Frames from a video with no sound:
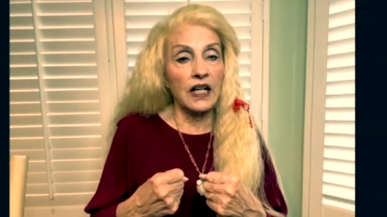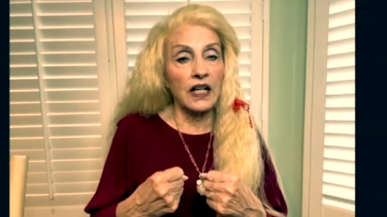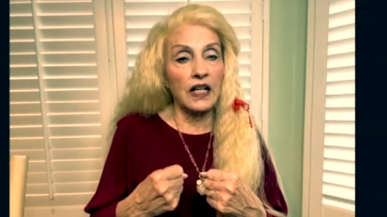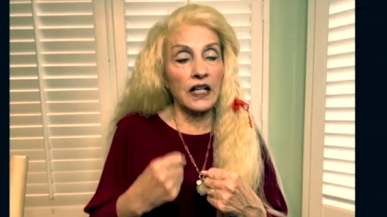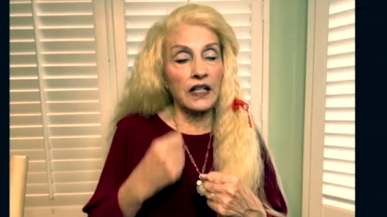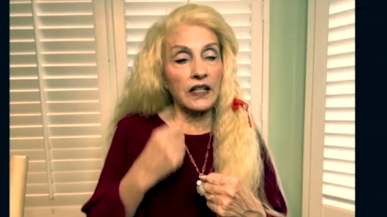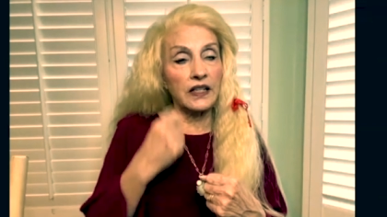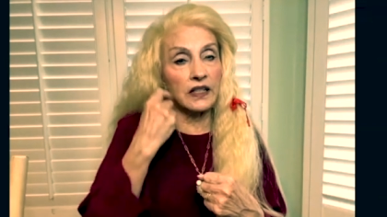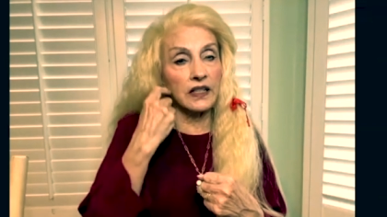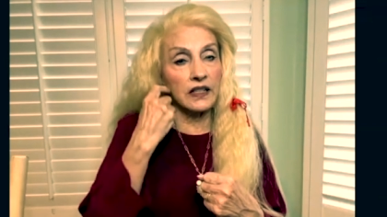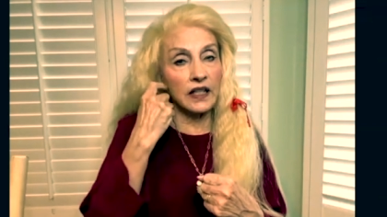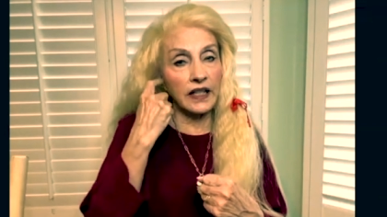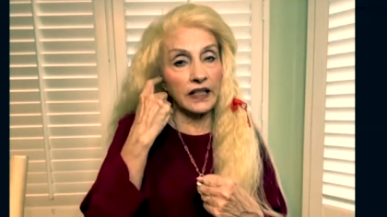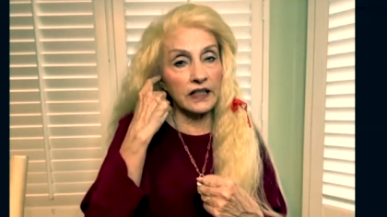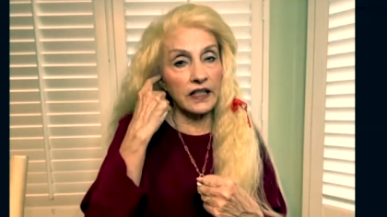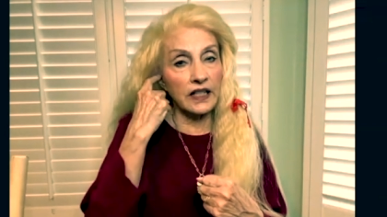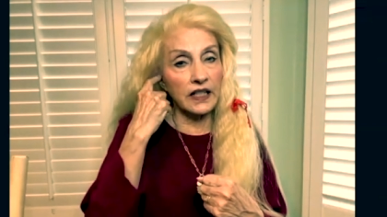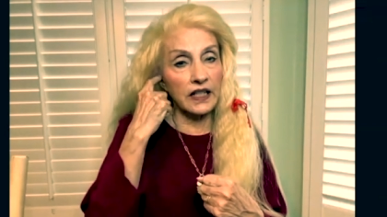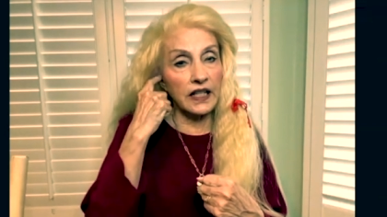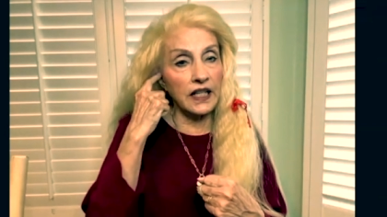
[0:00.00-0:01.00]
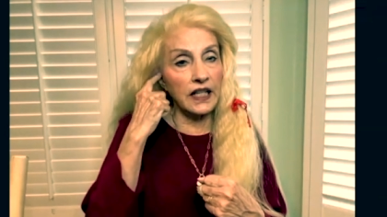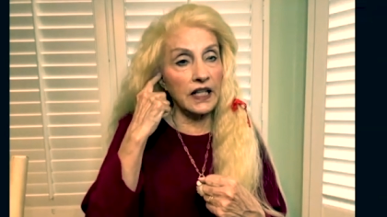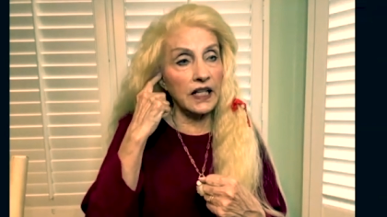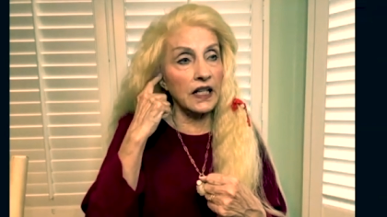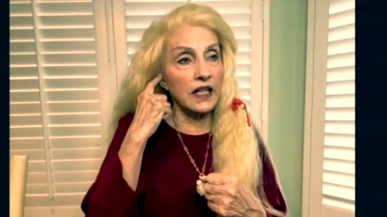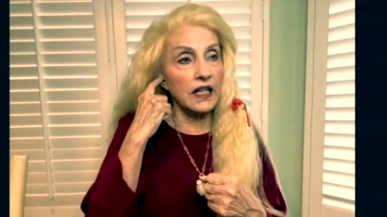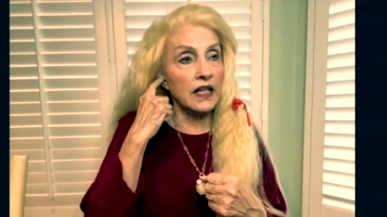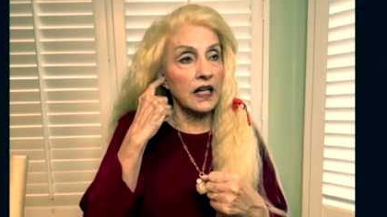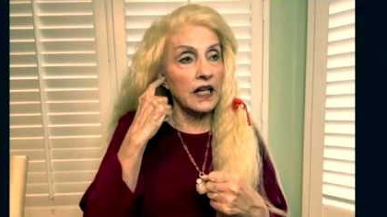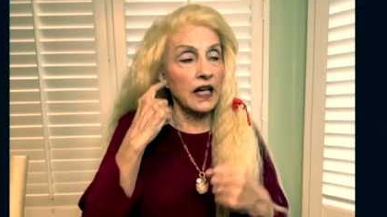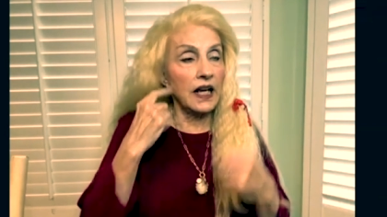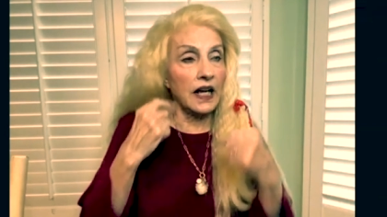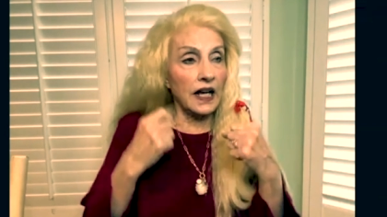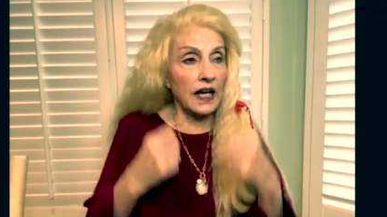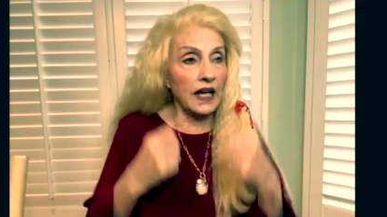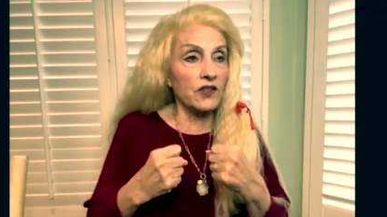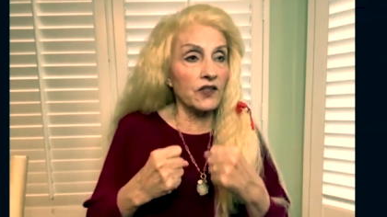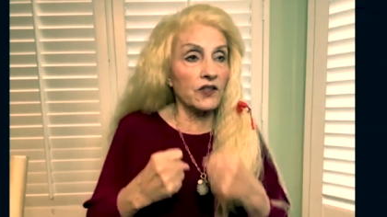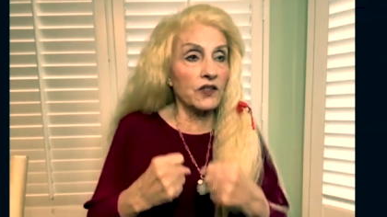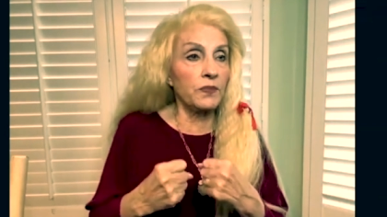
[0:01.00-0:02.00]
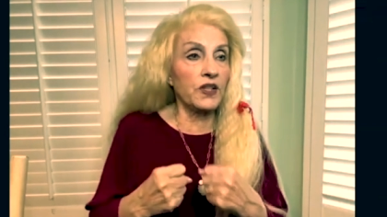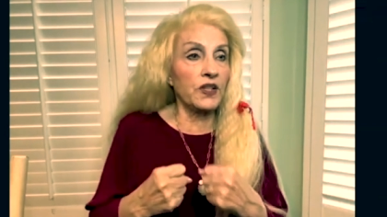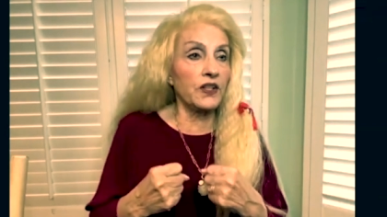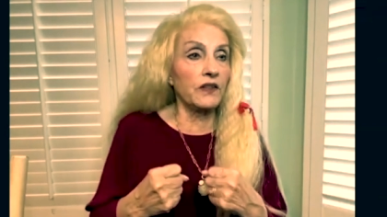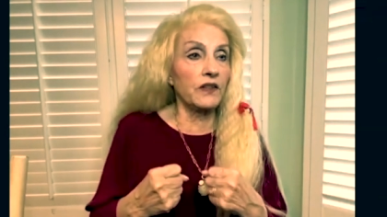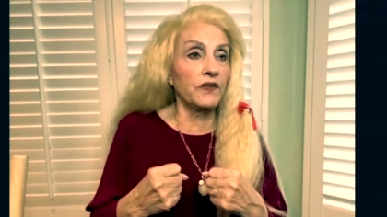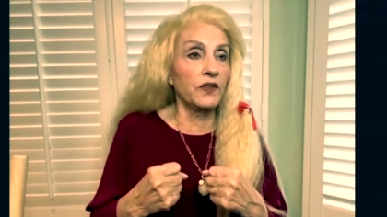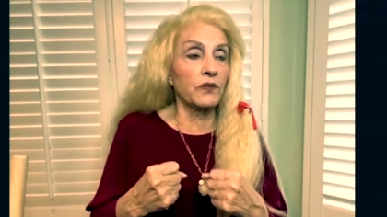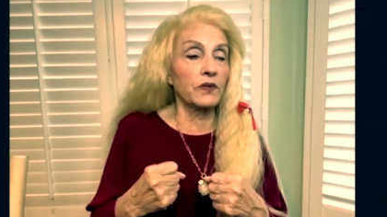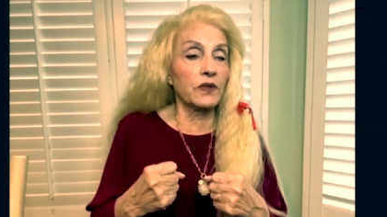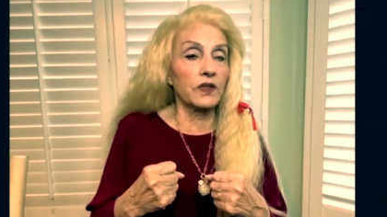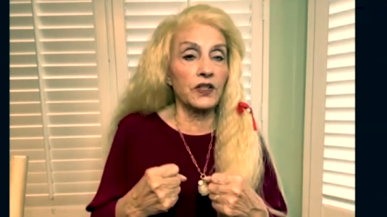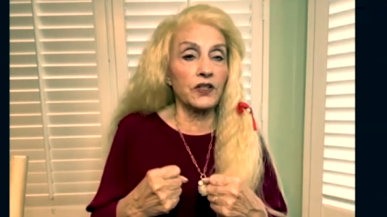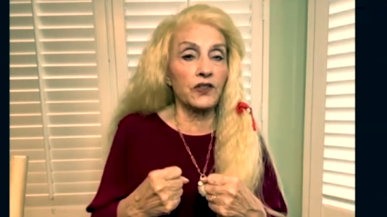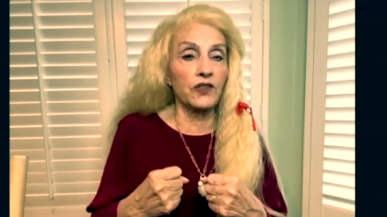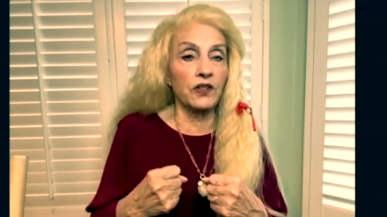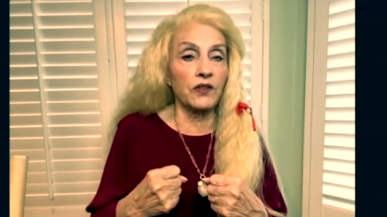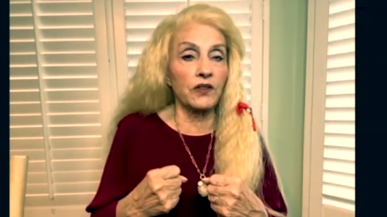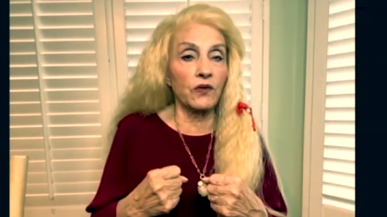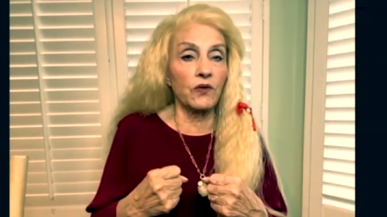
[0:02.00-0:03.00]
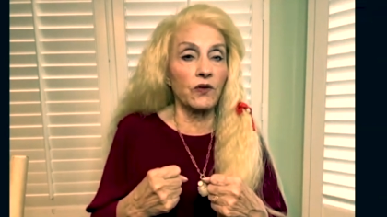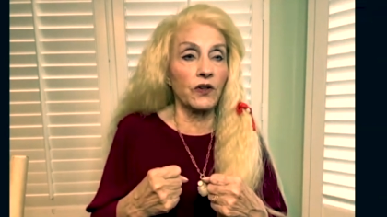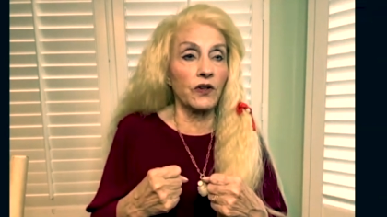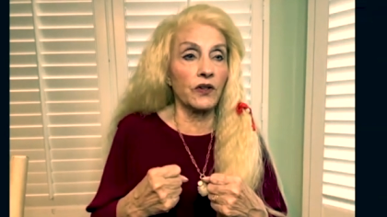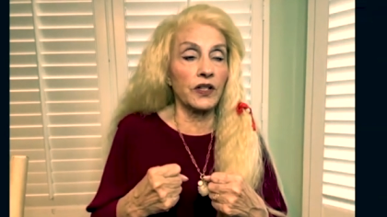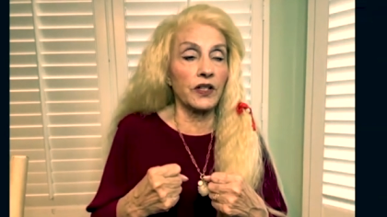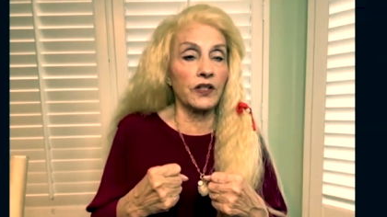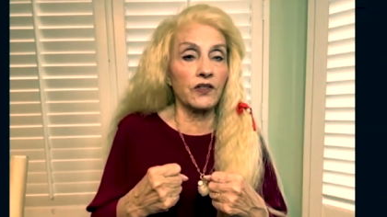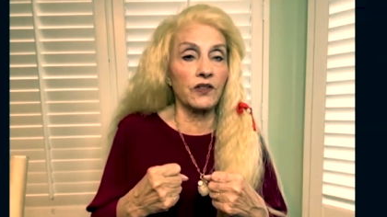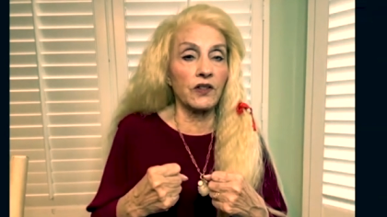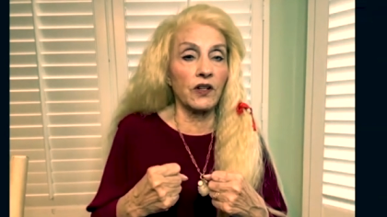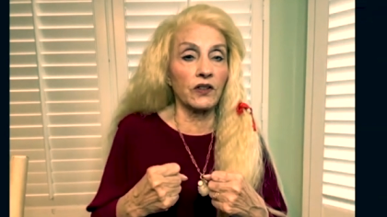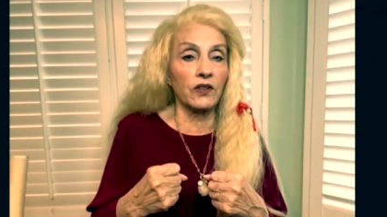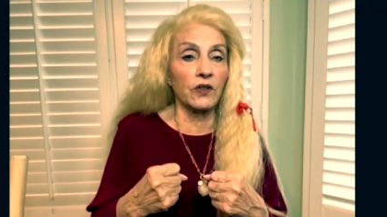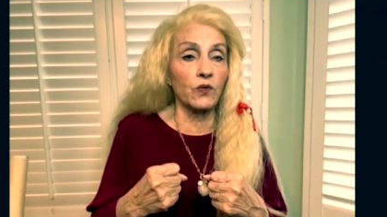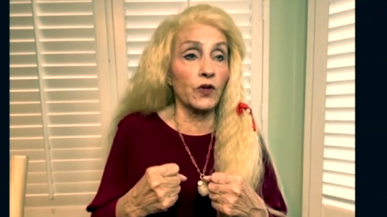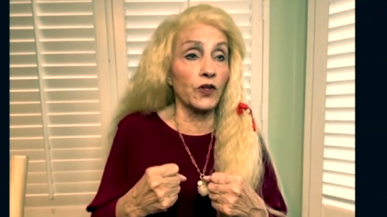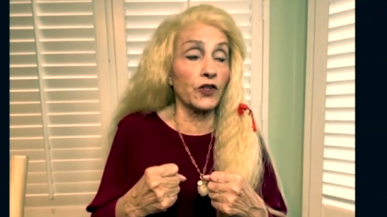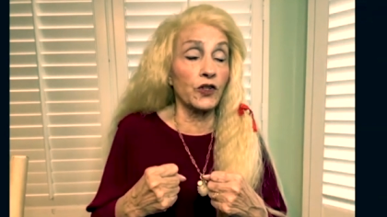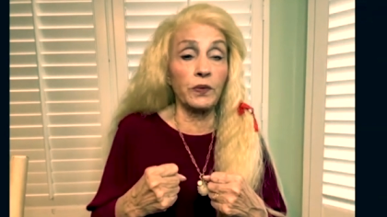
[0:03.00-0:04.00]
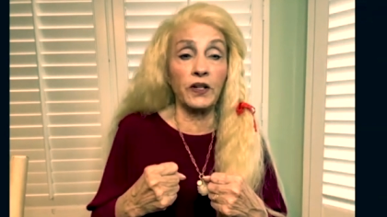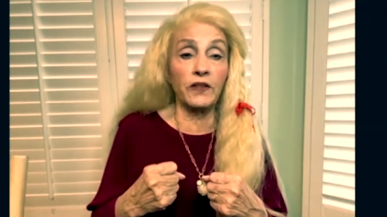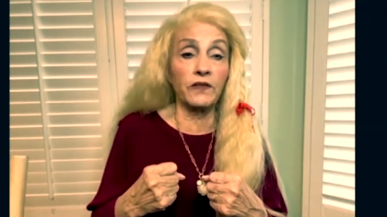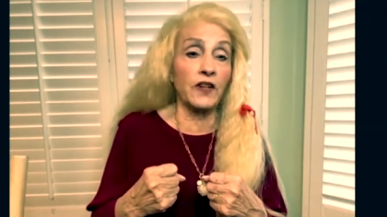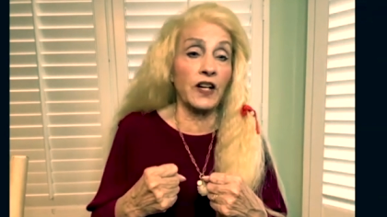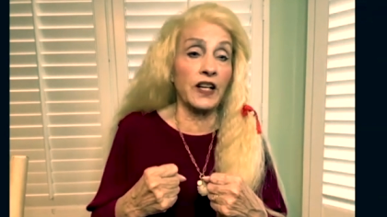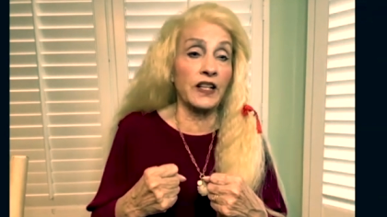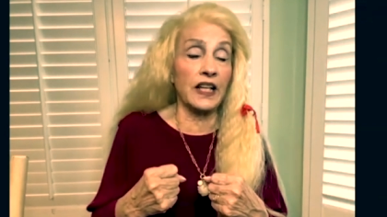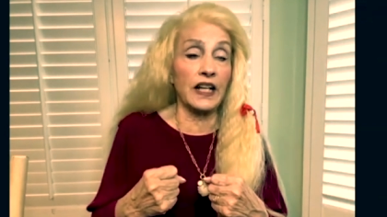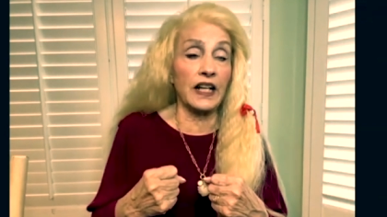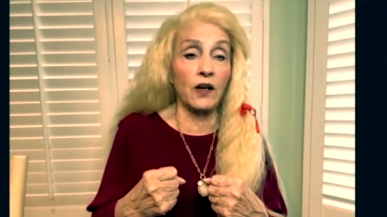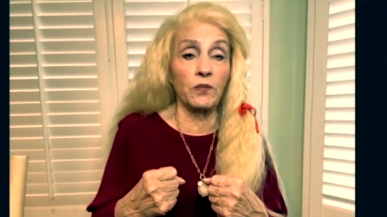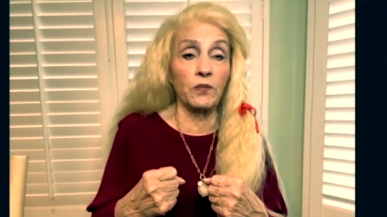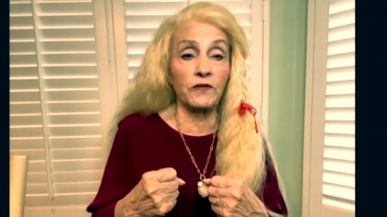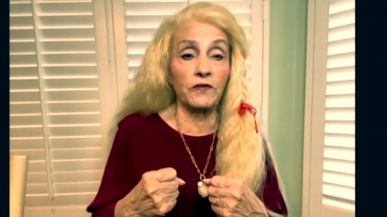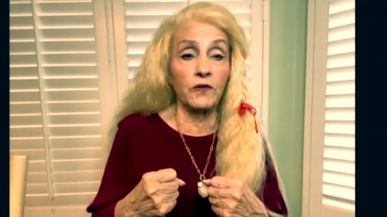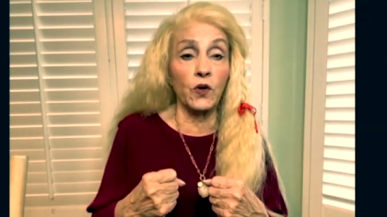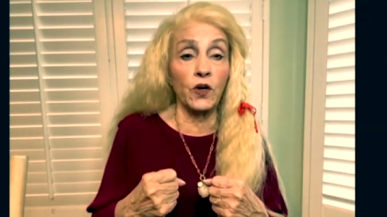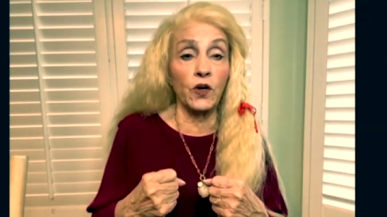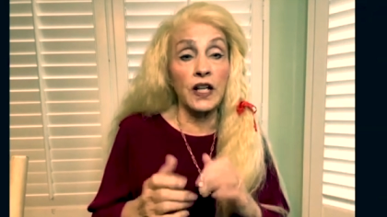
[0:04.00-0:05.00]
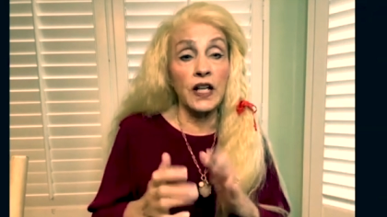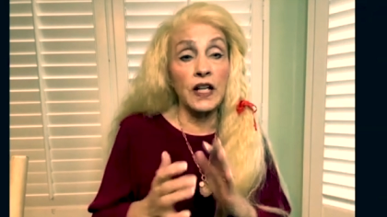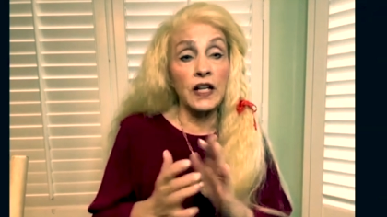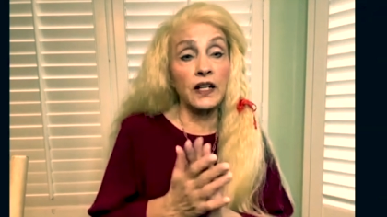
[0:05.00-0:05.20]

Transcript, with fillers: it like that he has to be of your religion or it's not going to work. You better find that out before.